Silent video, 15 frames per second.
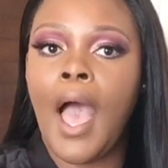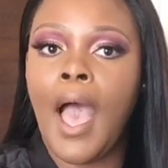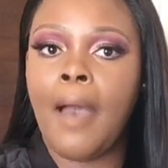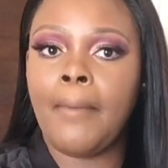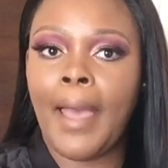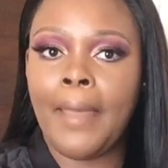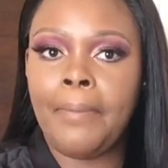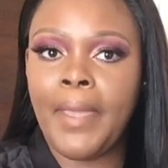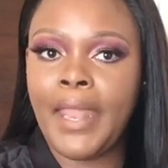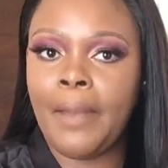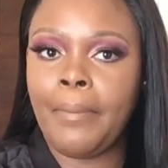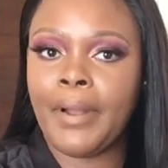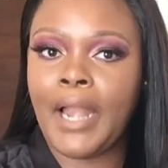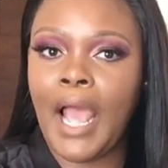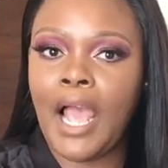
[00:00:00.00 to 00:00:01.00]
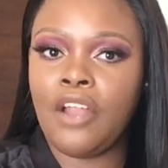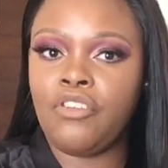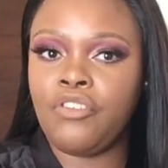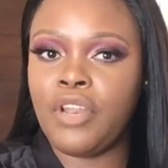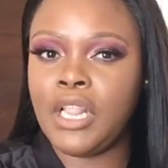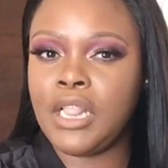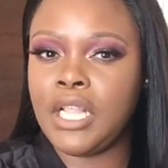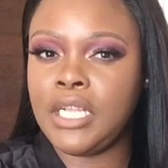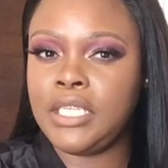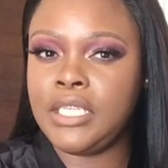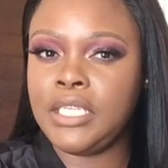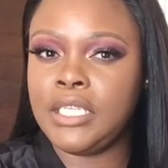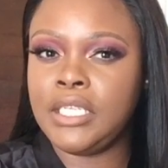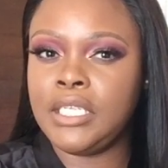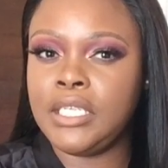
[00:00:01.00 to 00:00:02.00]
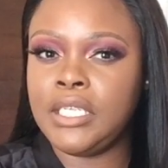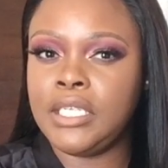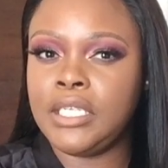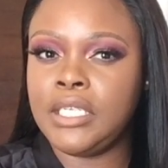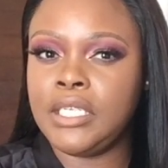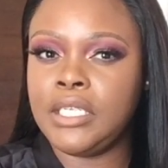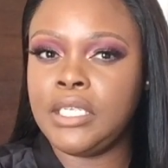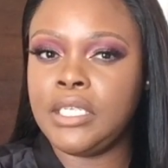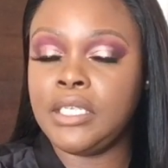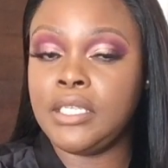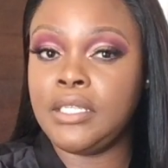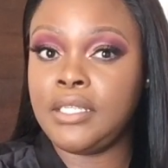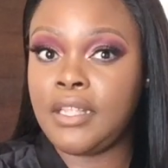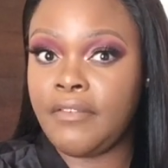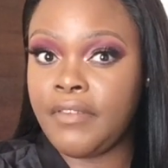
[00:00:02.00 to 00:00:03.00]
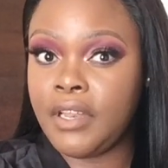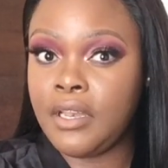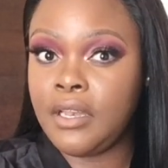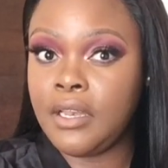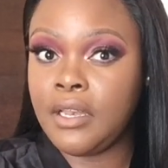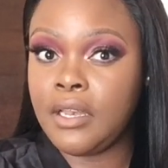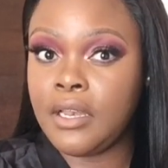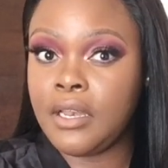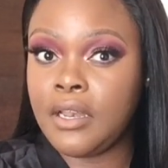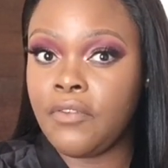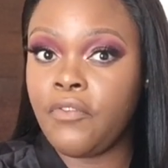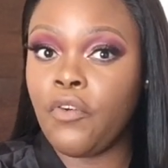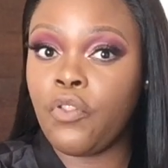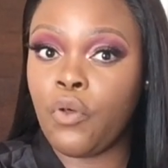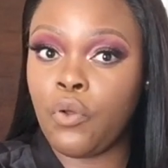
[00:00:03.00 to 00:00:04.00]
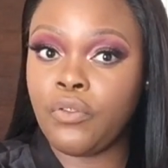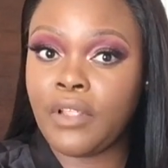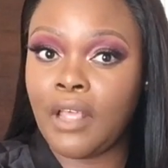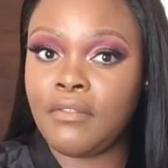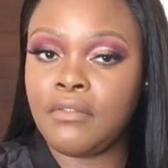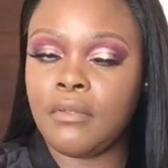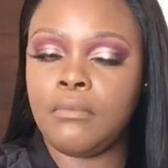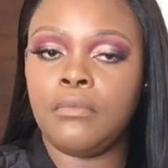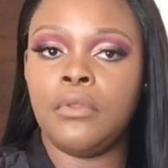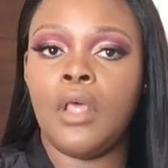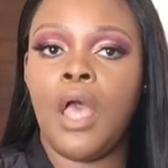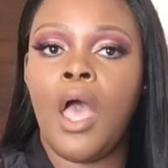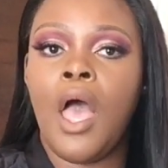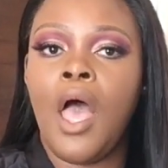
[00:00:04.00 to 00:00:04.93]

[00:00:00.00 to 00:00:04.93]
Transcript: I paid about 137 for those customs.